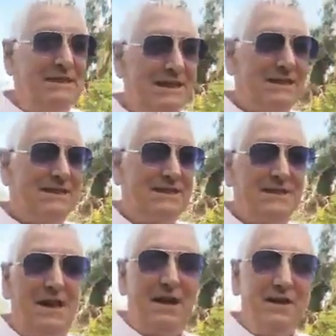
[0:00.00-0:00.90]

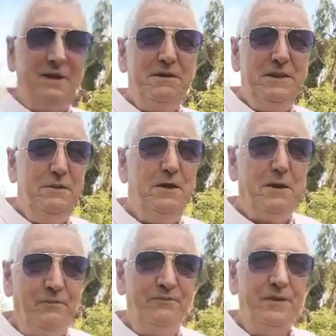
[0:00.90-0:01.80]
Because I know, and you
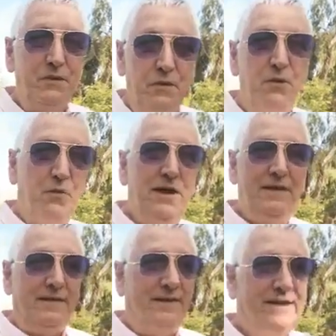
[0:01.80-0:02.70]
know, you're the
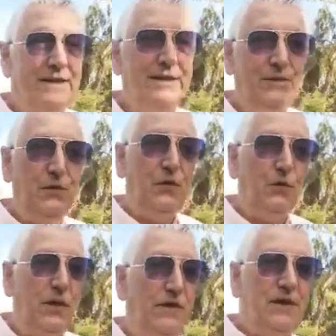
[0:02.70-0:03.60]
one. You're
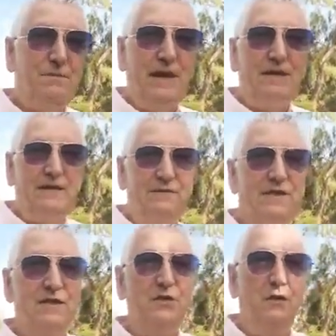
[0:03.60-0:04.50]
the one that can make a
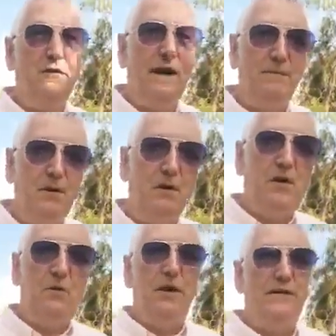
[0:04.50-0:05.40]
difference in your family.
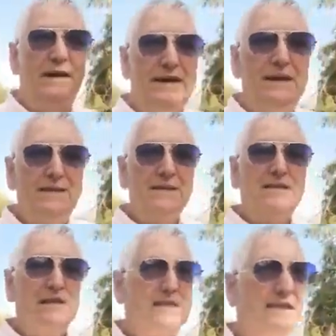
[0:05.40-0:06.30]
You're the one
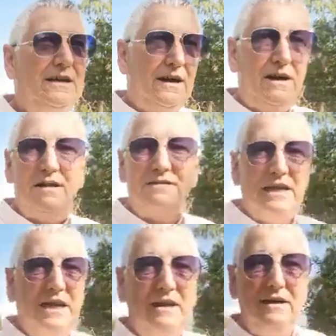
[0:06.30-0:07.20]
that says,
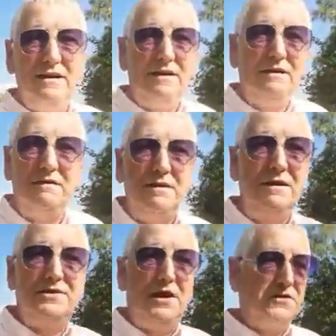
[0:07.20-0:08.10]
I'll take
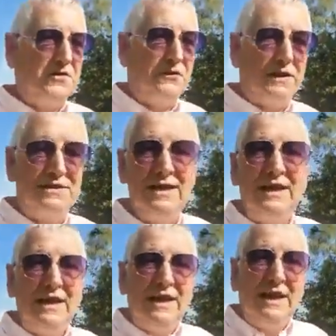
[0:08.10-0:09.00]
a chance on this.